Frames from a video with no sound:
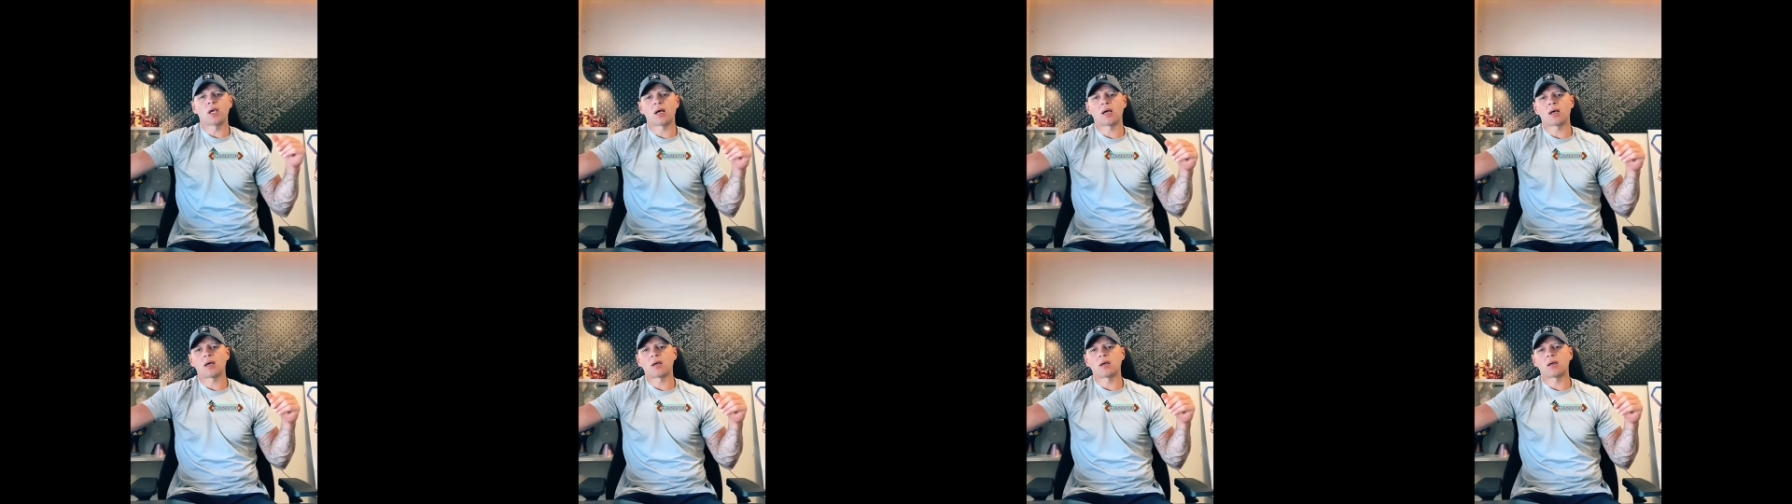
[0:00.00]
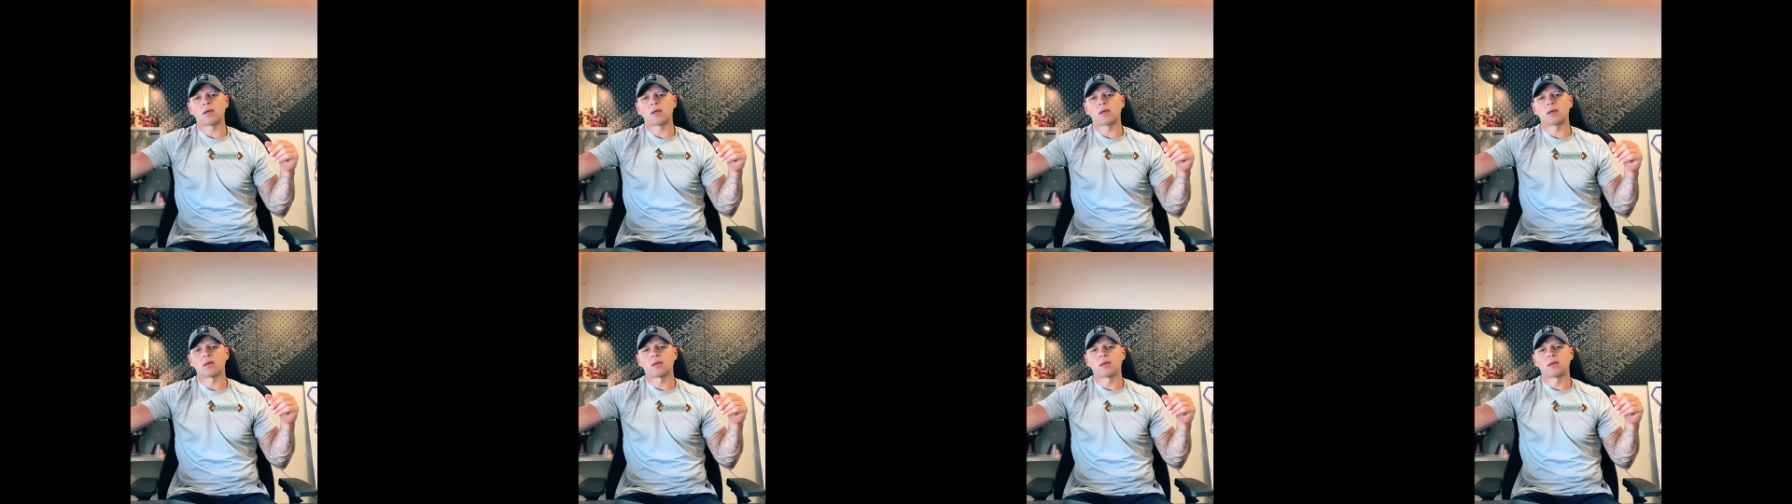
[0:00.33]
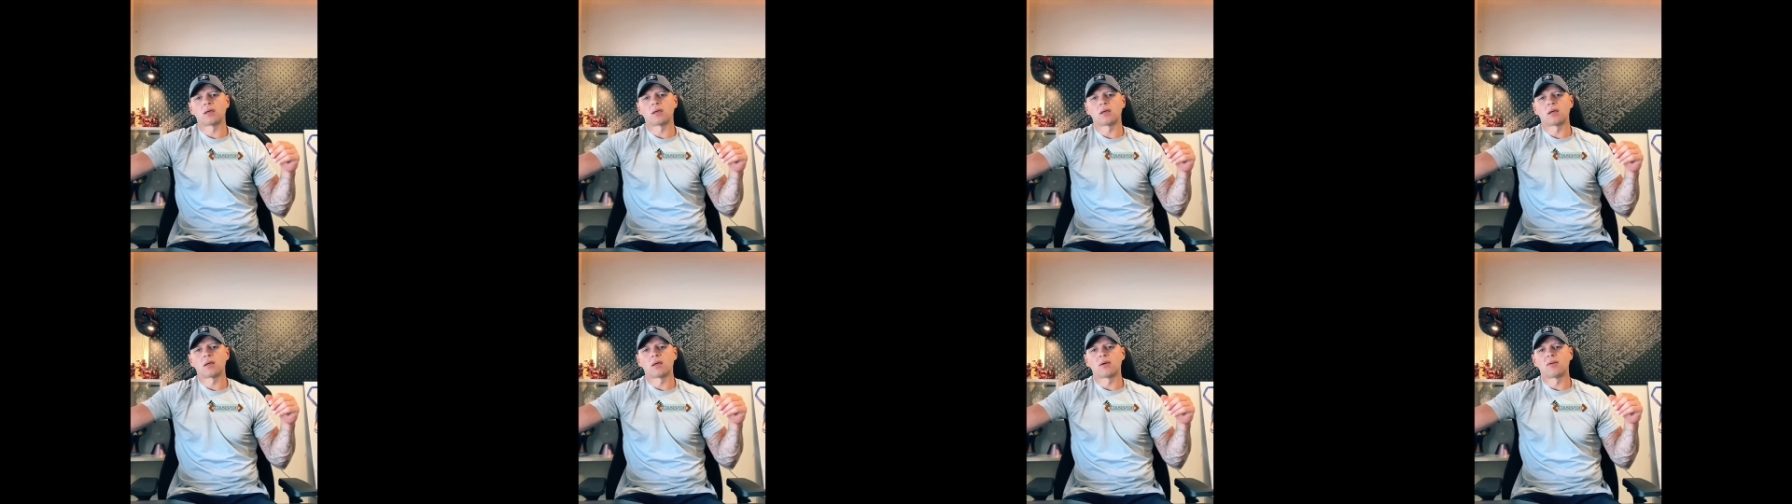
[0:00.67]
are,
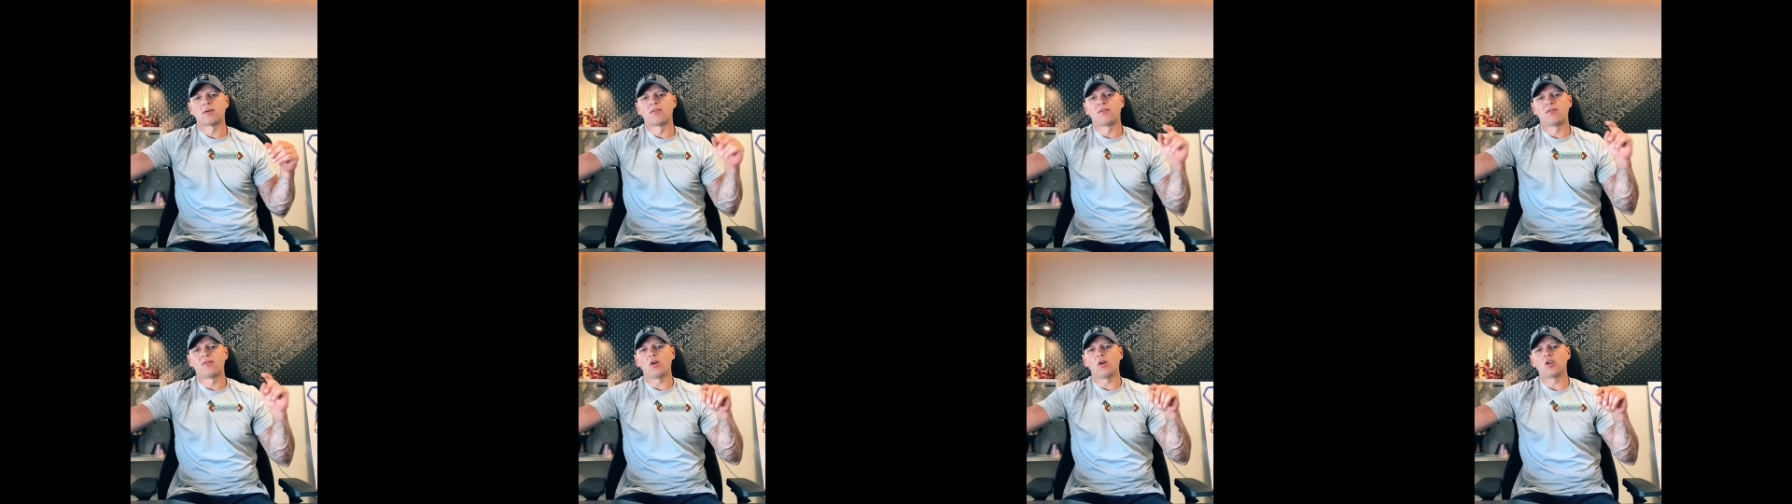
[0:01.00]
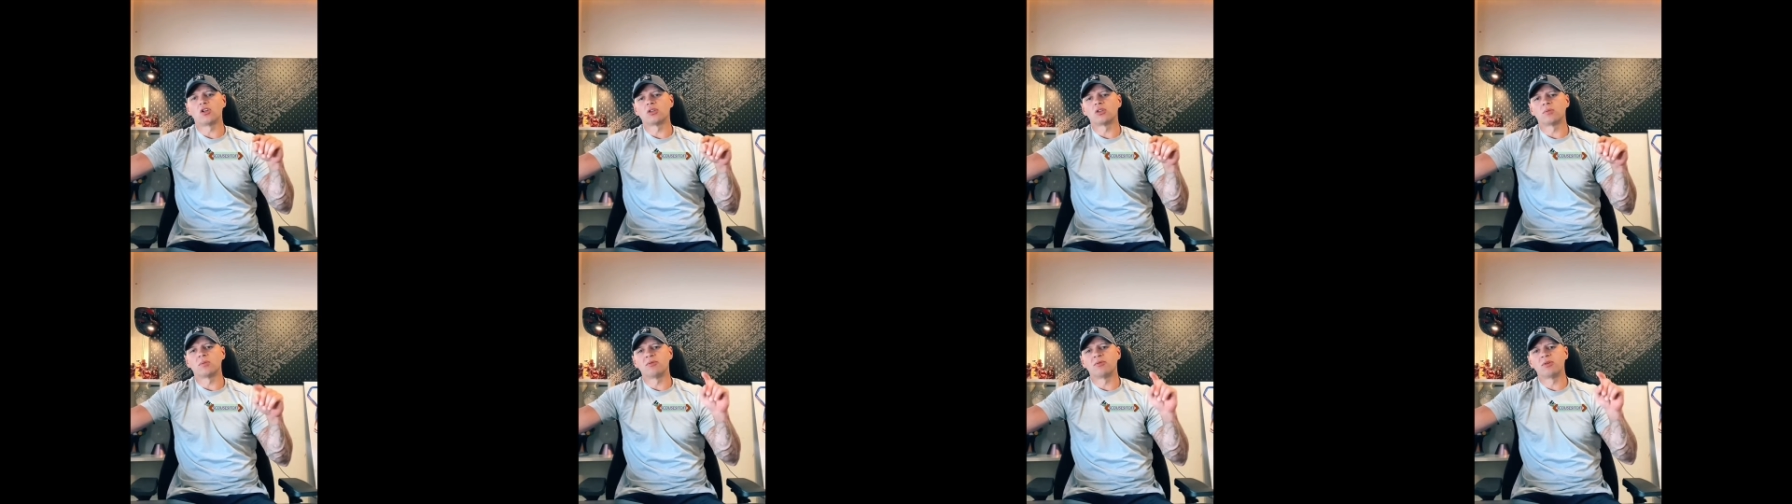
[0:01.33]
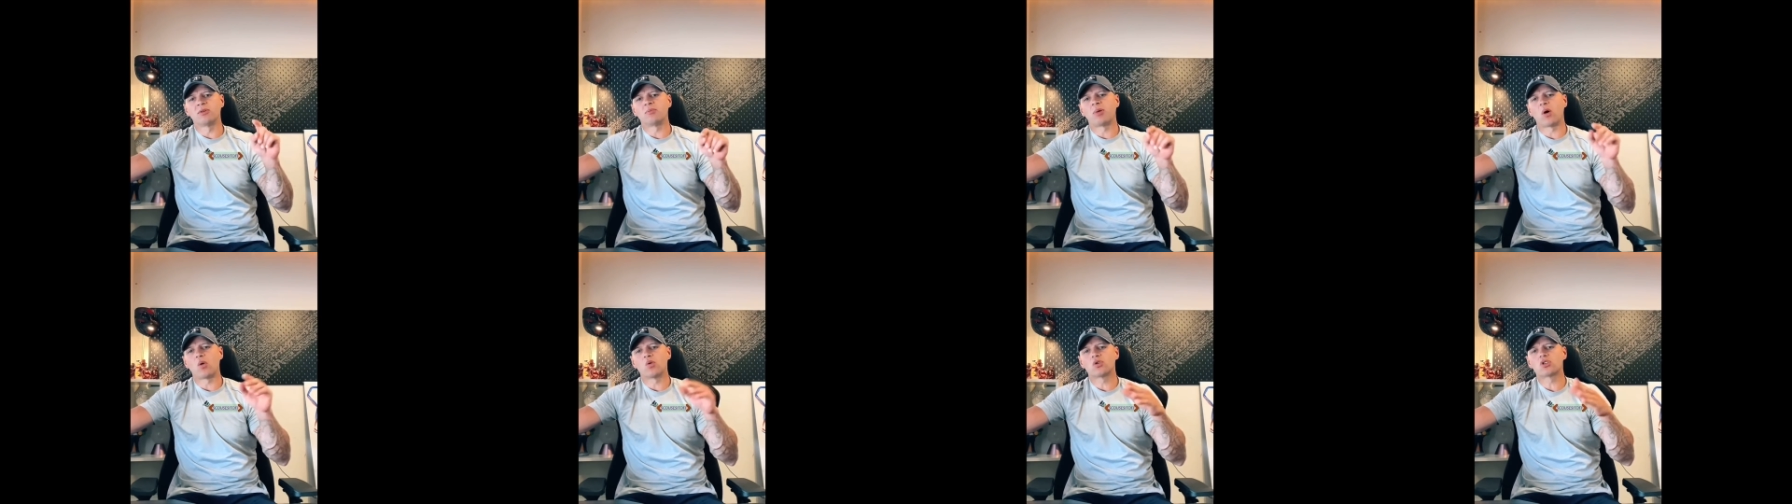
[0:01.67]
follow them and
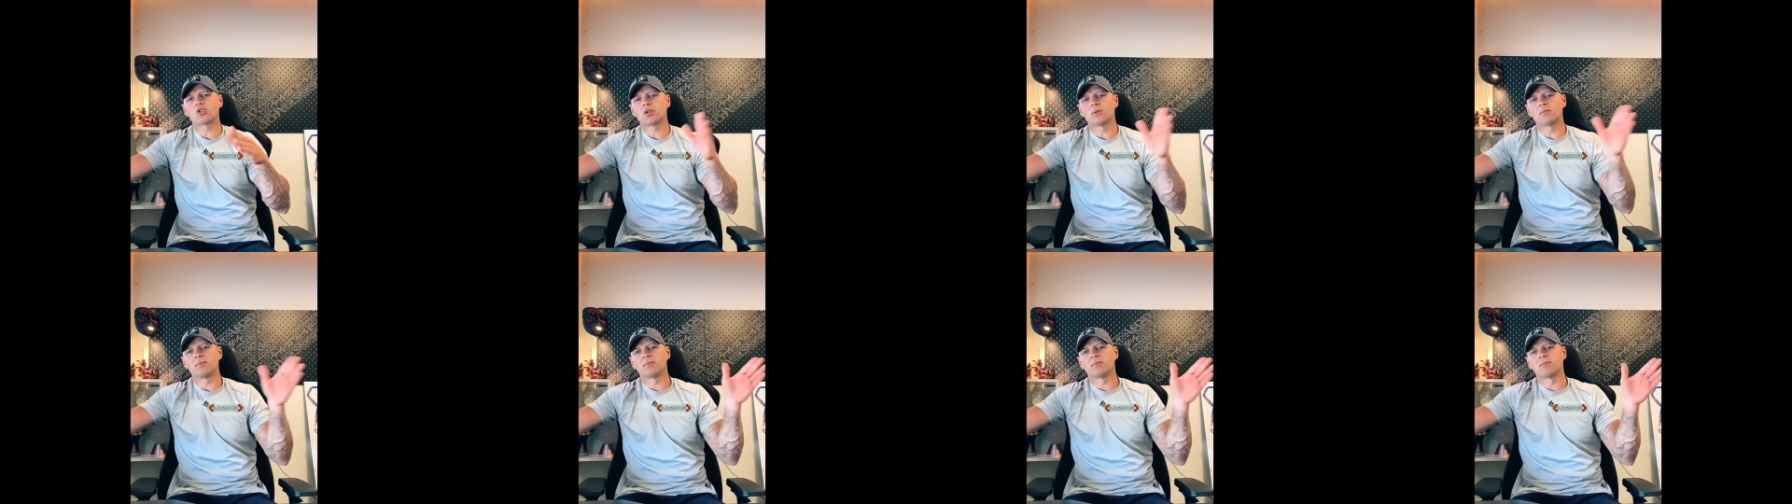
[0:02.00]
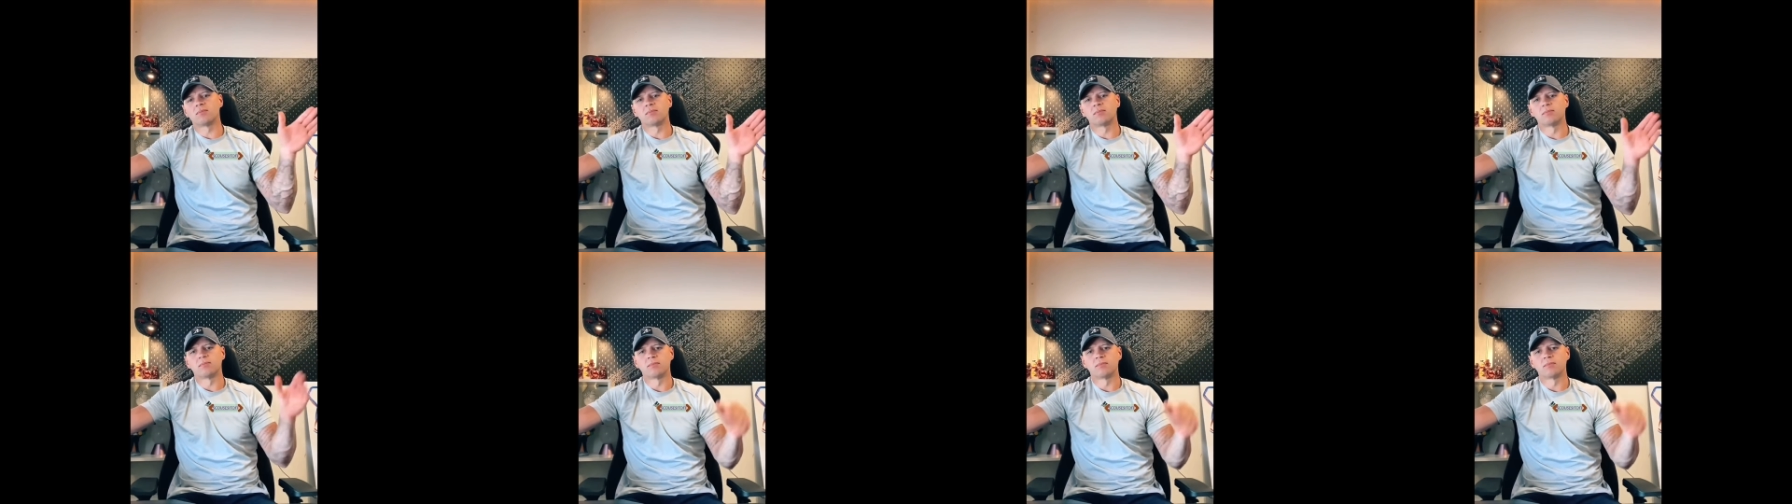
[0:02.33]
repost them.